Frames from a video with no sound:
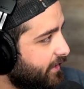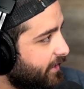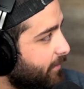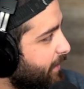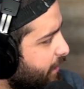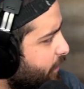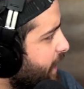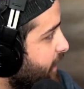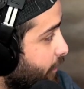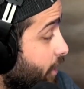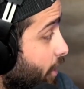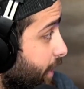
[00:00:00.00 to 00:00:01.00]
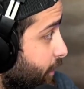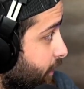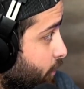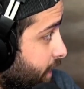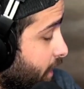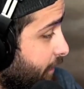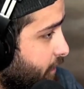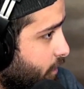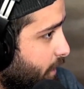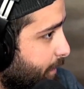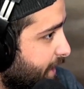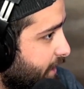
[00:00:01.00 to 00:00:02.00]
I'm like, great, no, we'd love
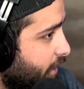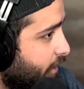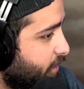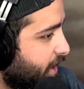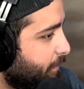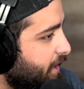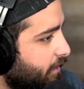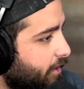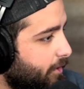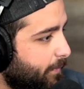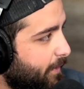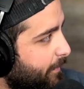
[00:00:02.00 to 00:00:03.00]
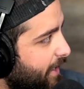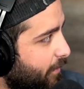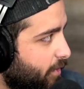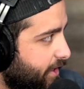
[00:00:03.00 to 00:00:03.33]
to. I mean, you know, tell me a little bit about what the.